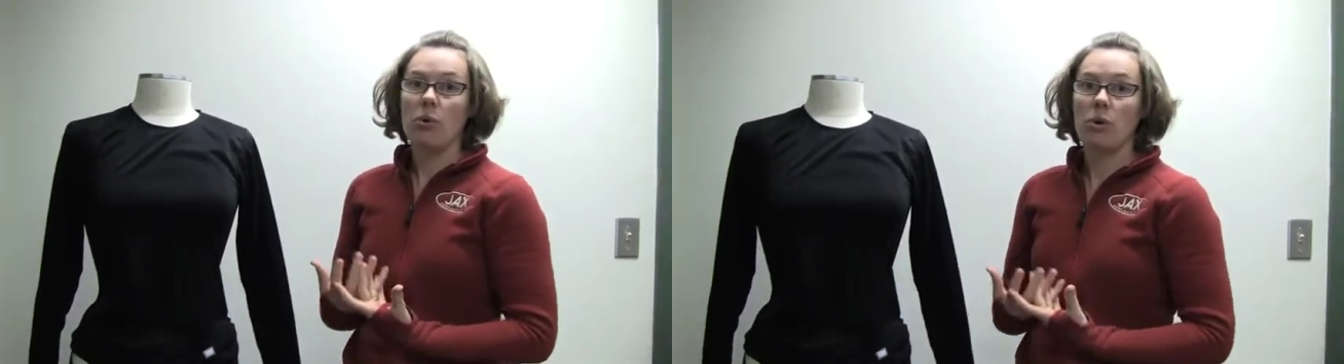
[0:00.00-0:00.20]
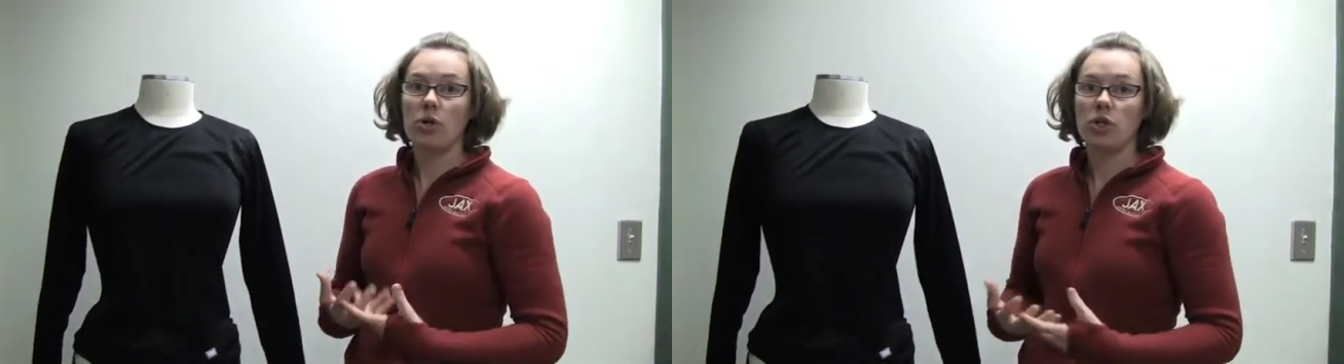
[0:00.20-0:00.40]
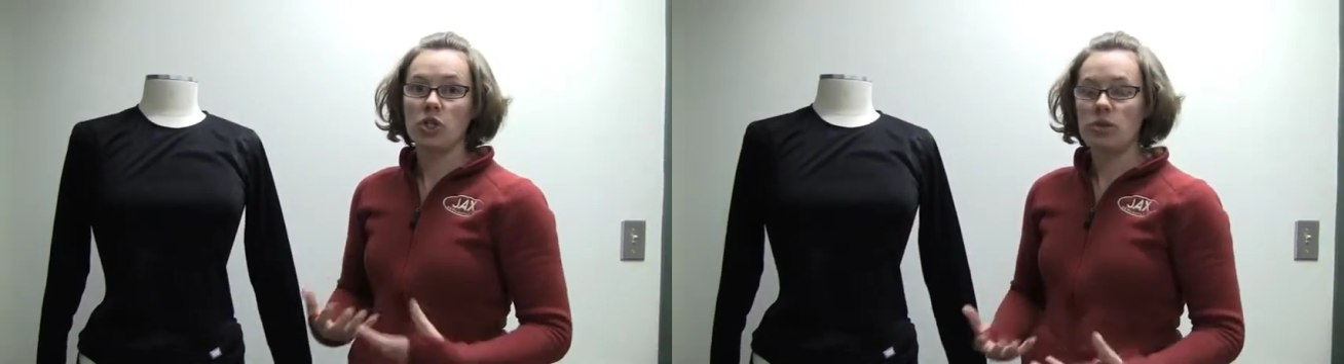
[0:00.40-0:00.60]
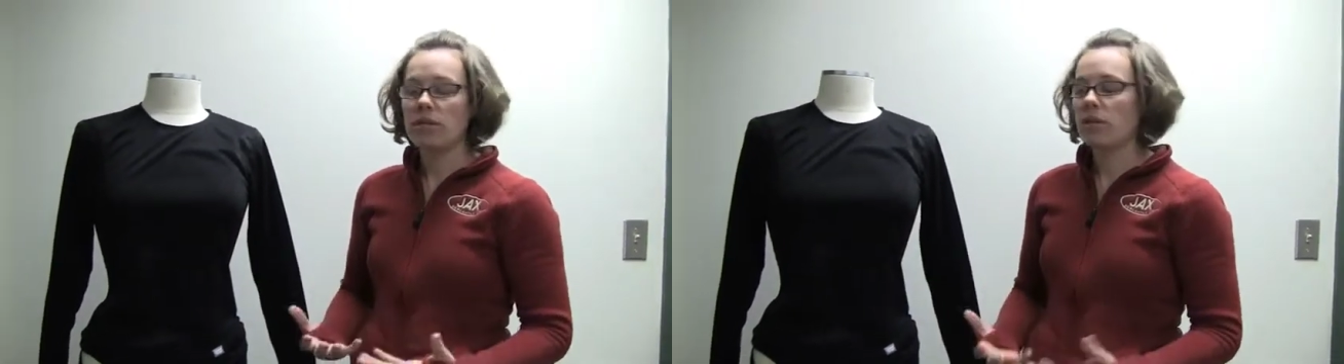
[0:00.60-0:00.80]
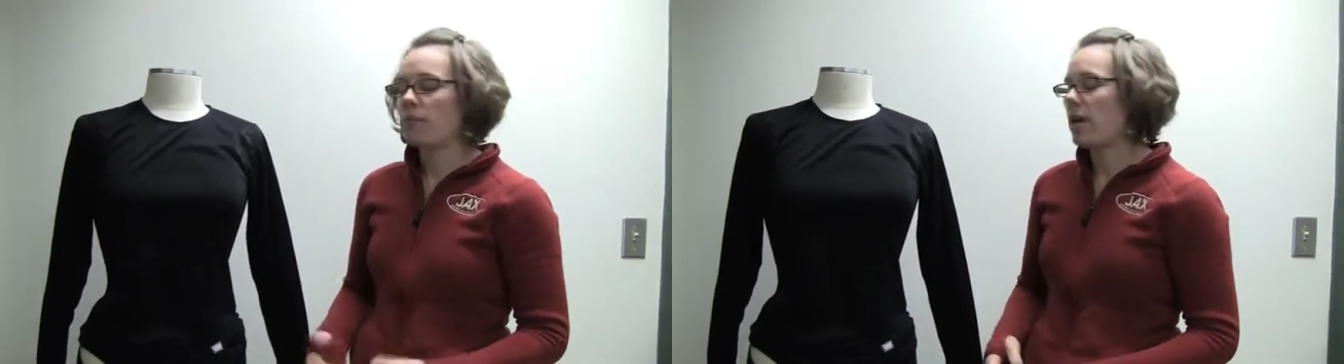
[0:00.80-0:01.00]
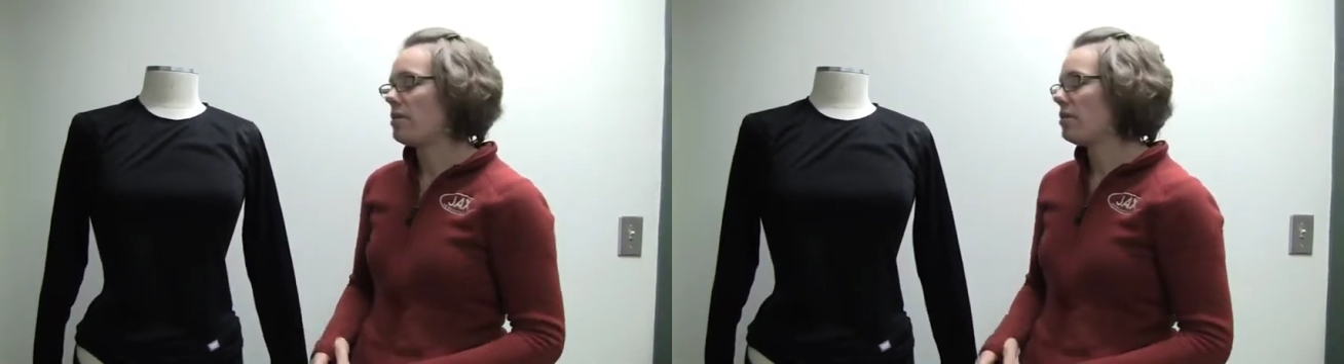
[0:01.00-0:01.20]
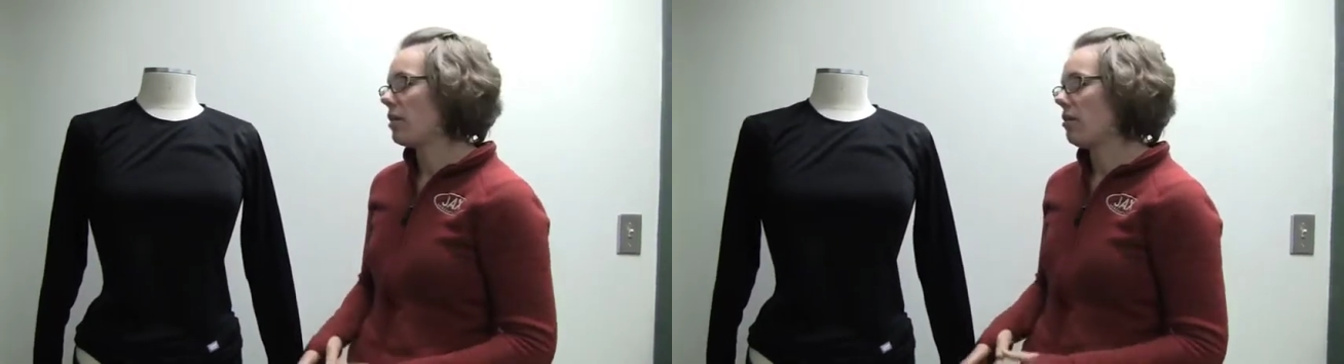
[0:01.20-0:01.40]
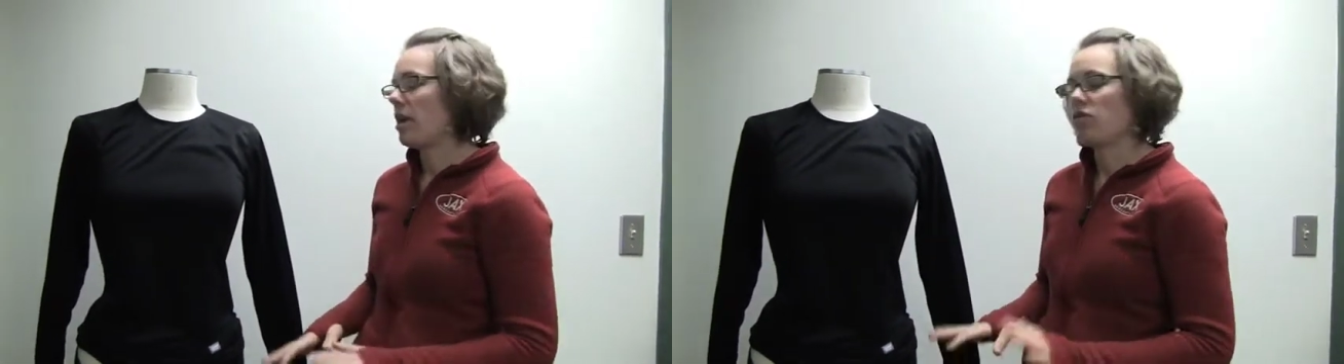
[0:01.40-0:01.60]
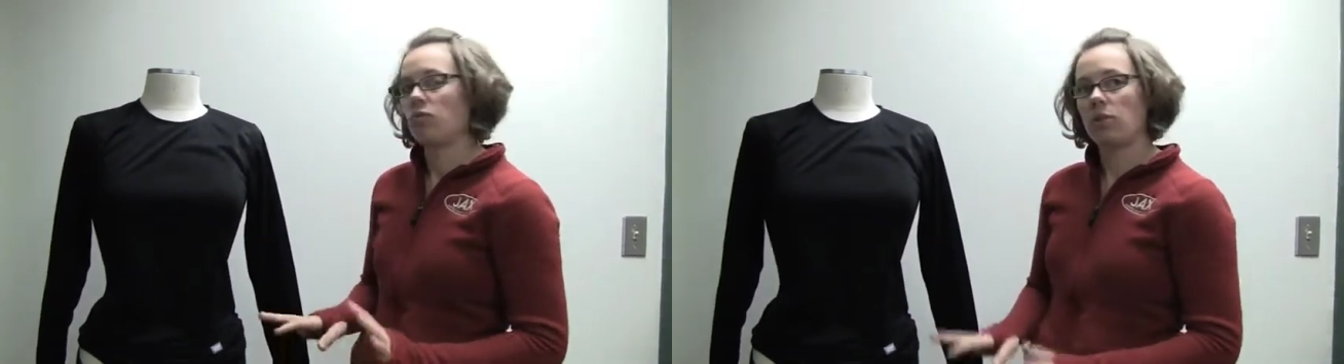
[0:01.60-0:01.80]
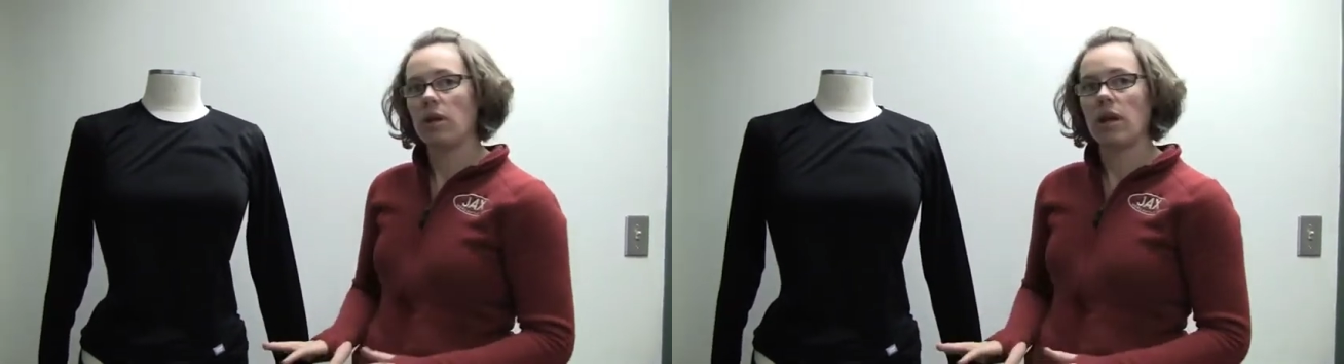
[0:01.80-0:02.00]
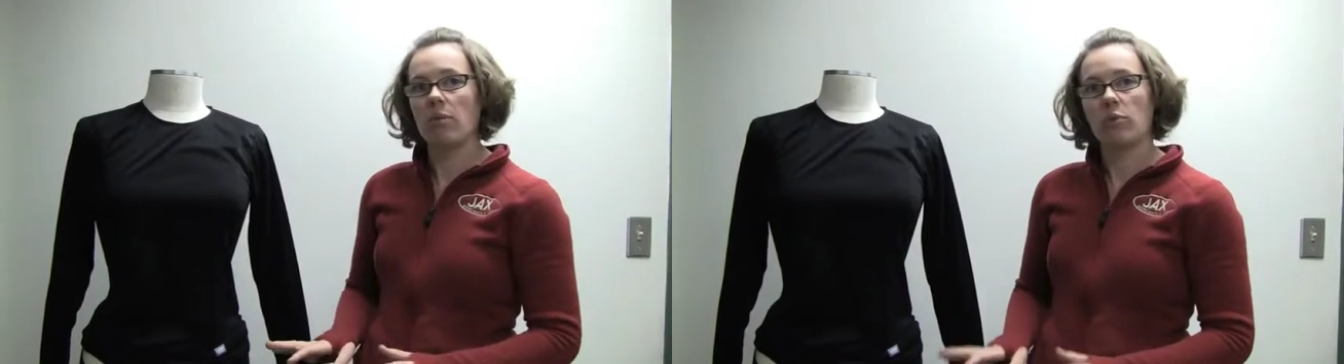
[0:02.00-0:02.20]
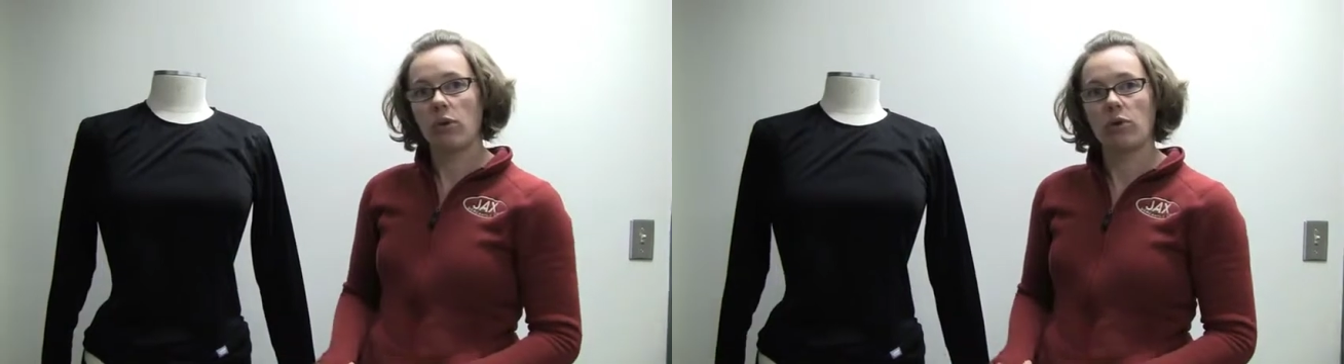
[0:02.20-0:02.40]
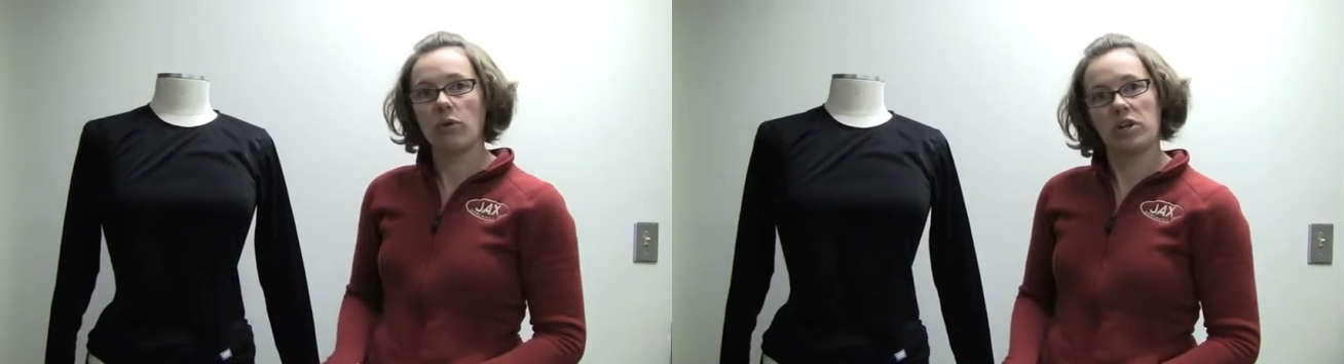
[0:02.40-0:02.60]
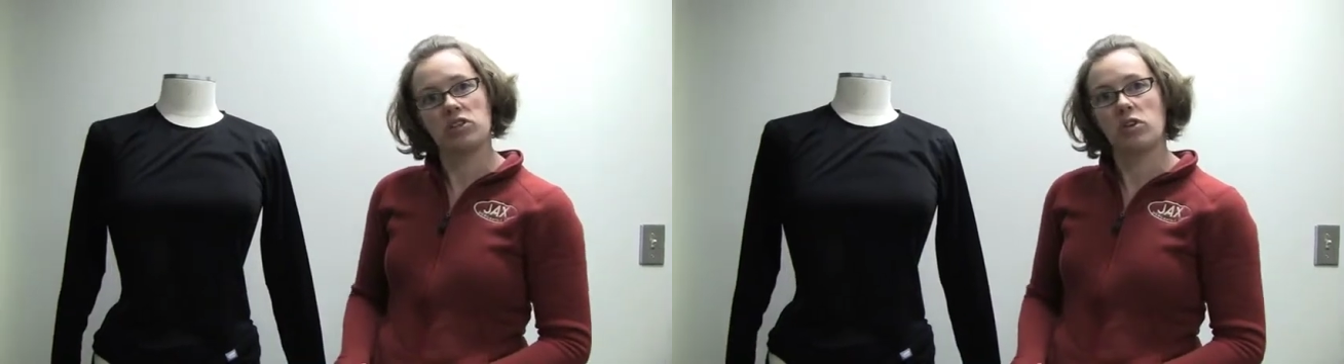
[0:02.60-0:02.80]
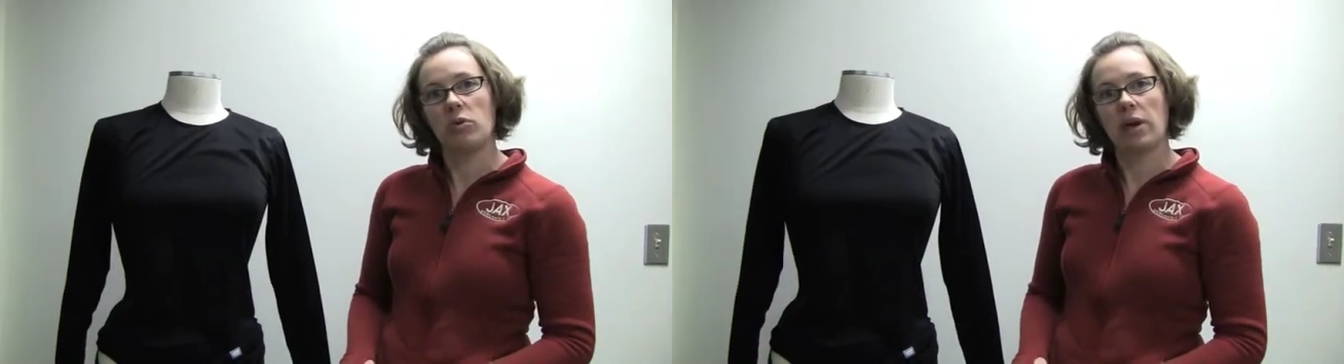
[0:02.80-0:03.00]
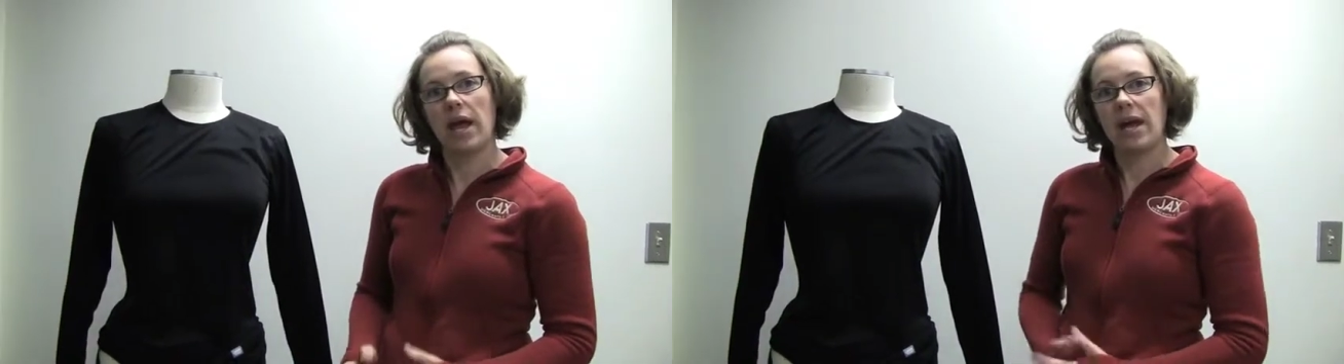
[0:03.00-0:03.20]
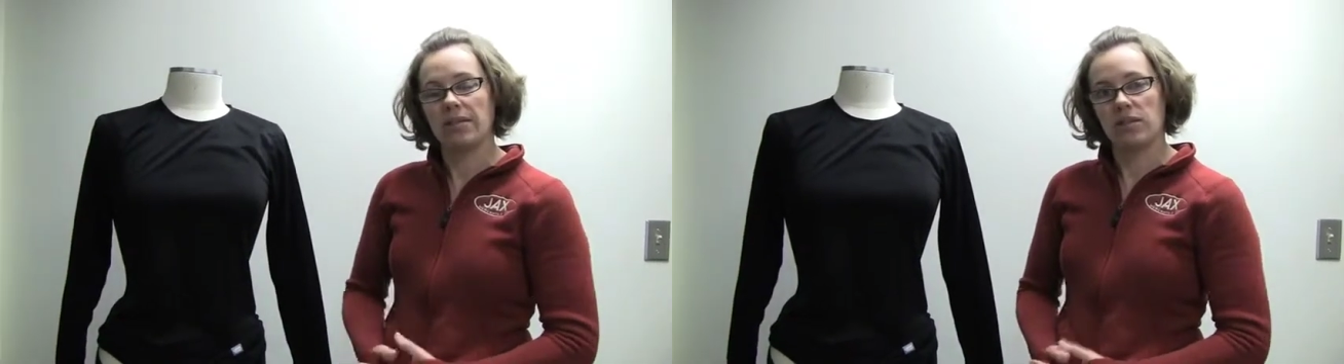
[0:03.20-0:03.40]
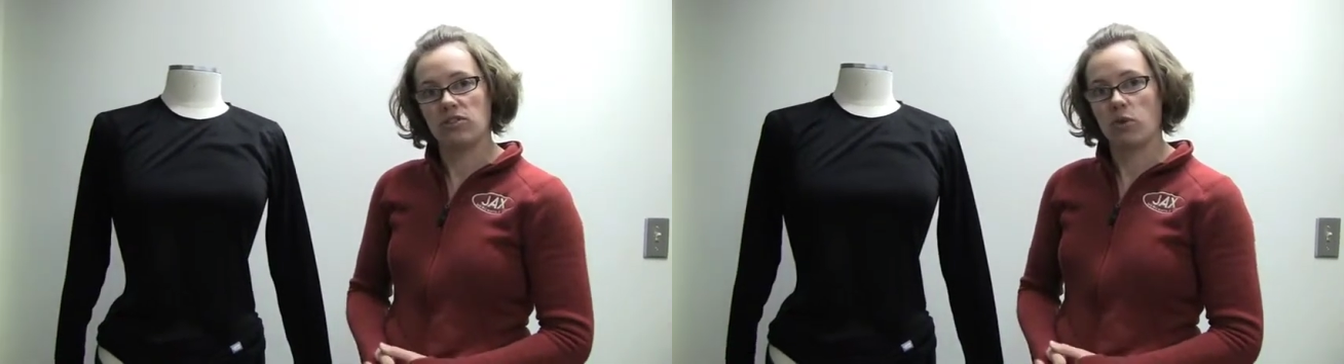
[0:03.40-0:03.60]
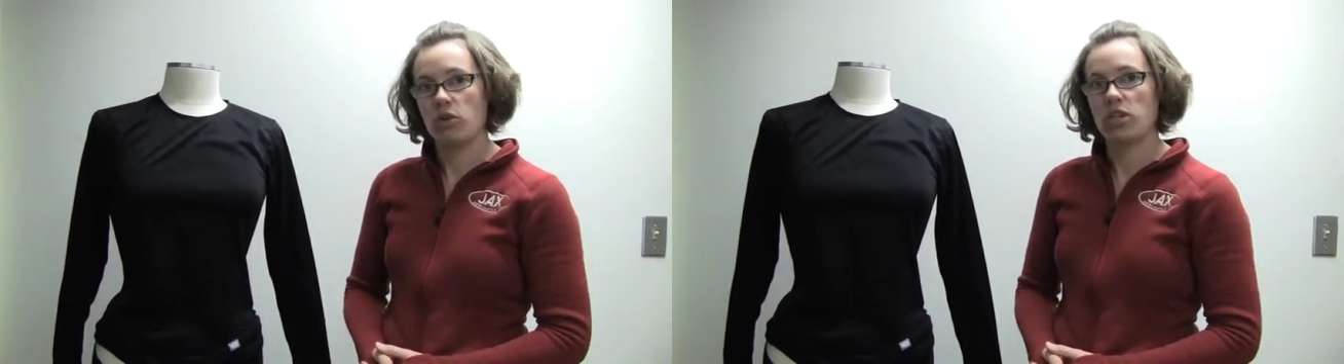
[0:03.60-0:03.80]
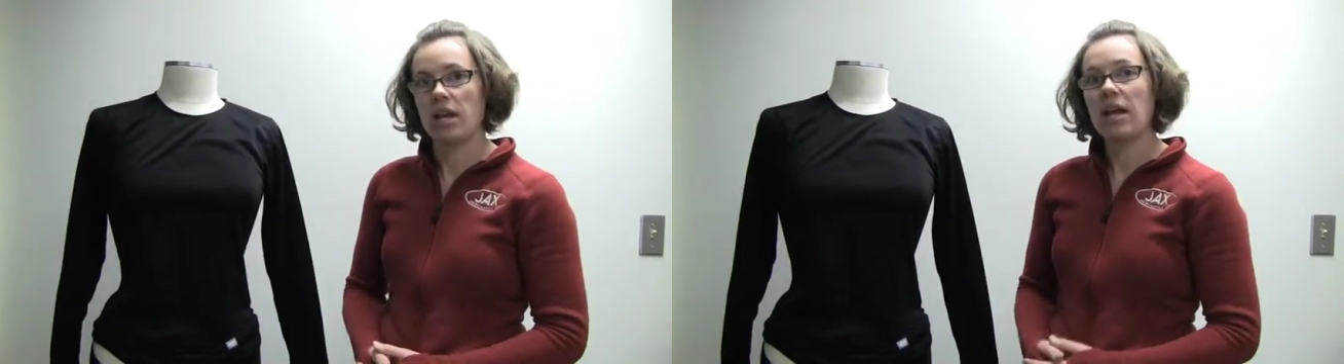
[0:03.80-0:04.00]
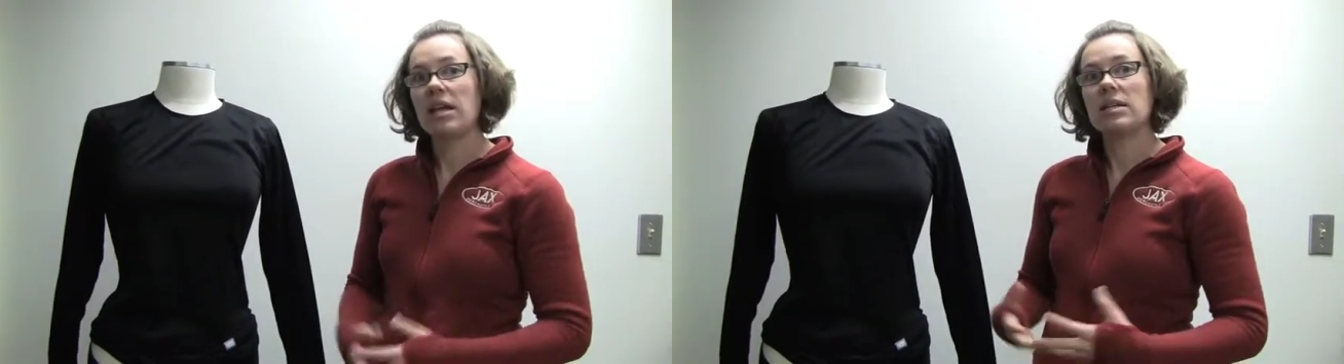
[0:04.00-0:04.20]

When you're choosing a base layer, that's really an important question you want to ask the associate.